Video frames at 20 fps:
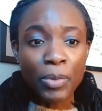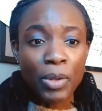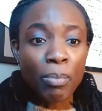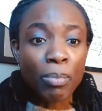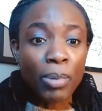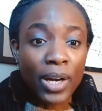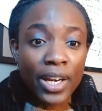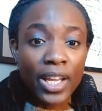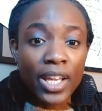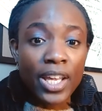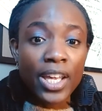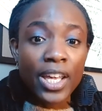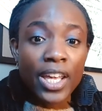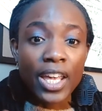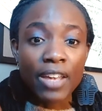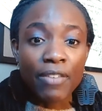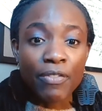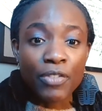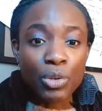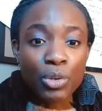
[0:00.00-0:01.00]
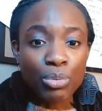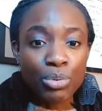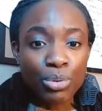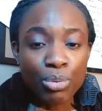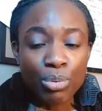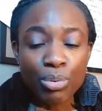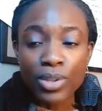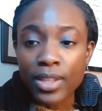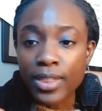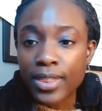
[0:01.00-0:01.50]
But if you
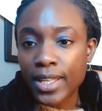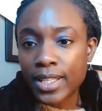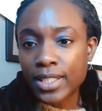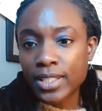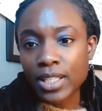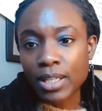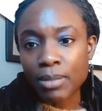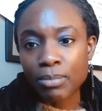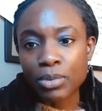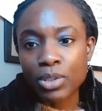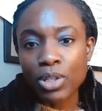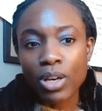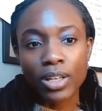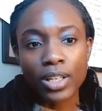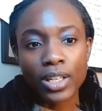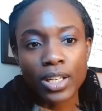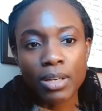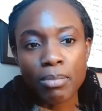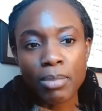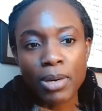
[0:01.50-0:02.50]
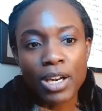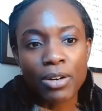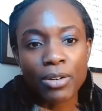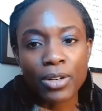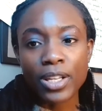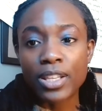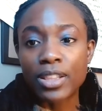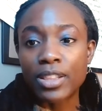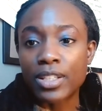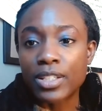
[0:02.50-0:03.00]
do the things that I'm talking about
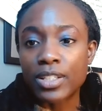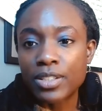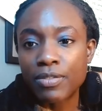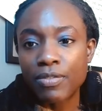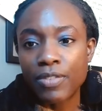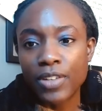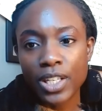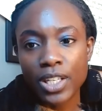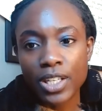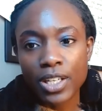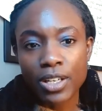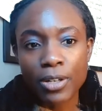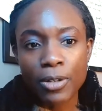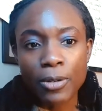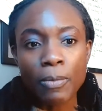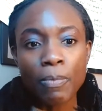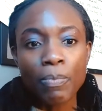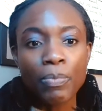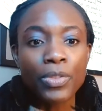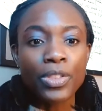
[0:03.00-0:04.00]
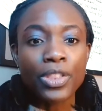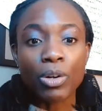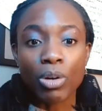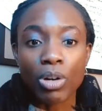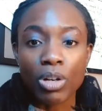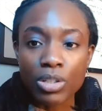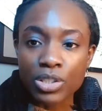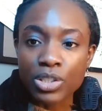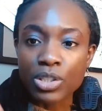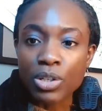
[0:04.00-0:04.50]
in this video, they'll
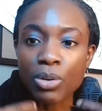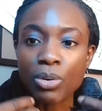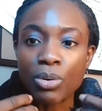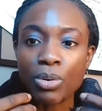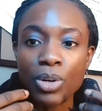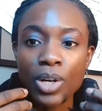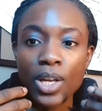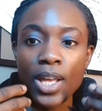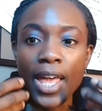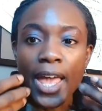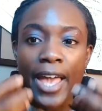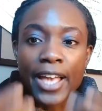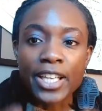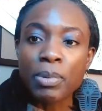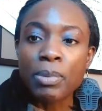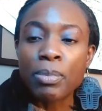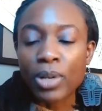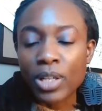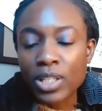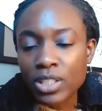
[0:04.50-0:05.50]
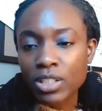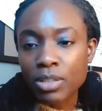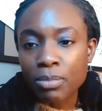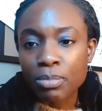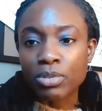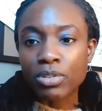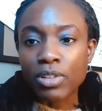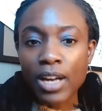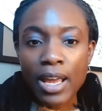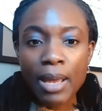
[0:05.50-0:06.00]
also, as people
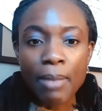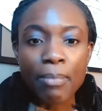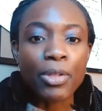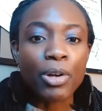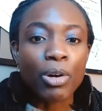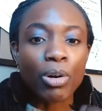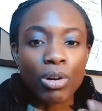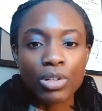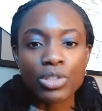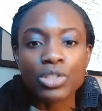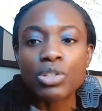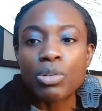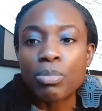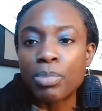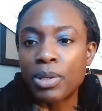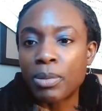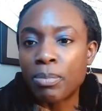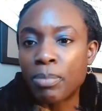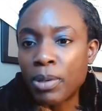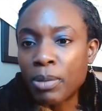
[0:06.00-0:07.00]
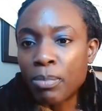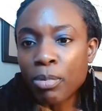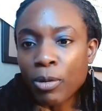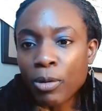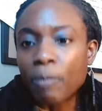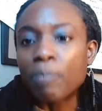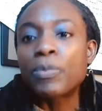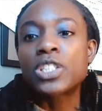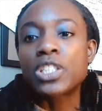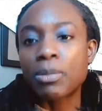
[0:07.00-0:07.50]
unsubscribe, there'll also be people
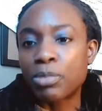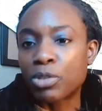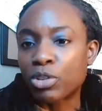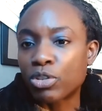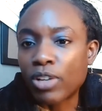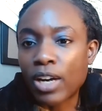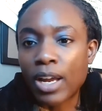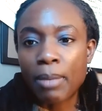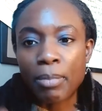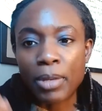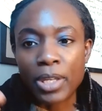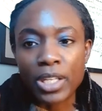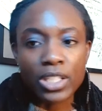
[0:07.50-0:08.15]
subscribing.